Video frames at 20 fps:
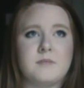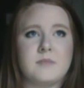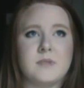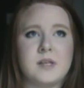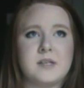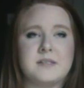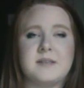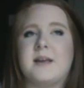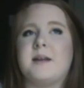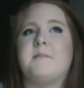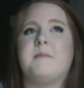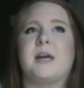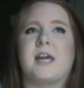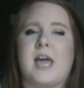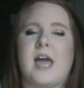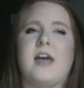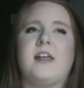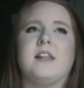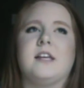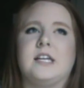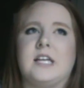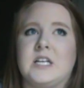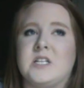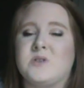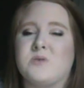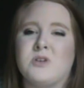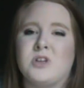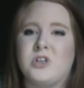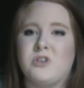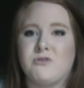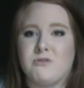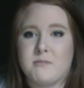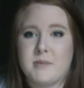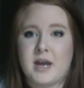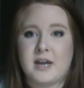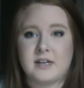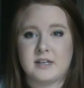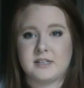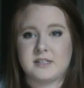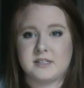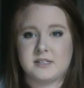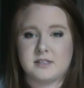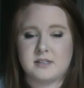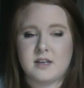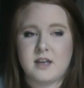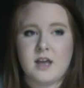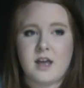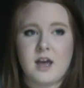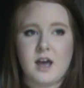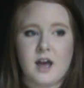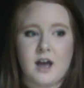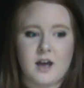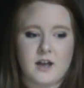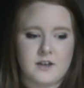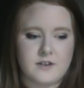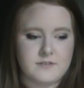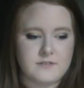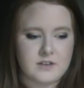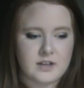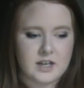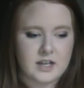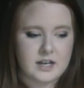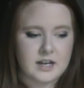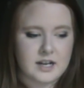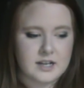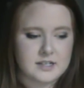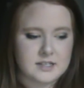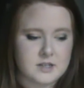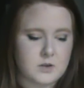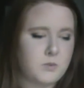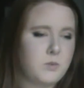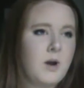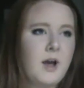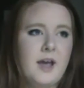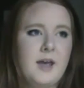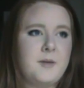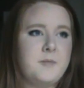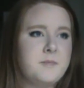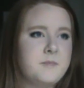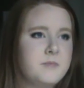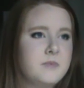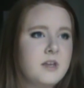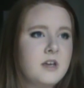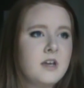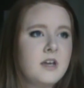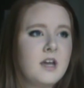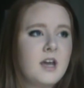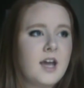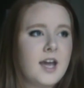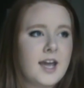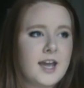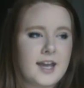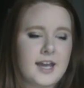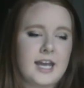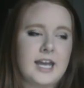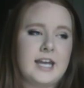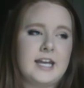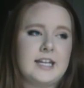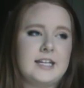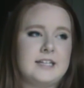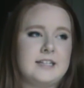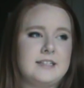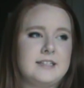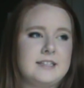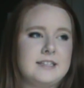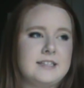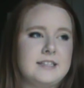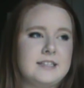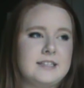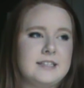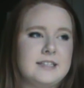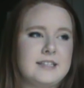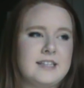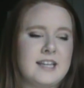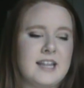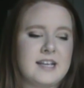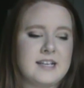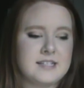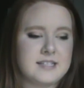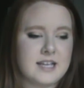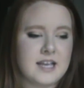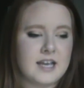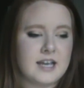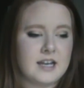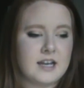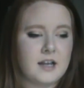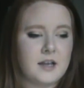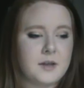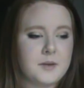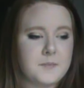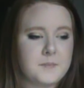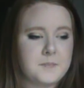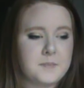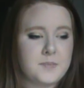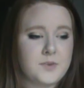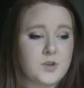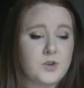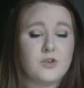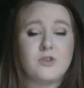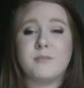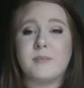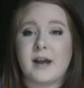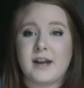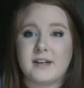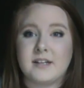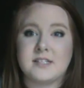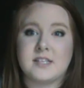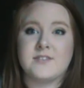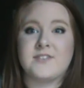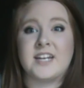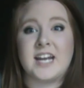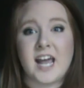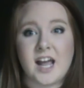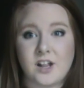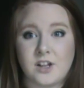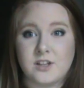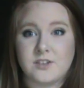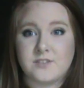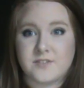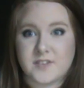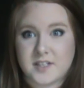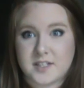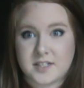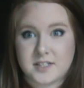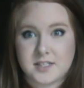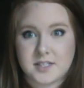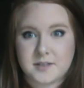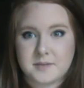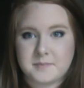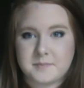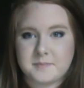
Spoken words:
"Michaela, guess what you remind us of?" And I said, "What?" And they said, "You remind us of an elephant."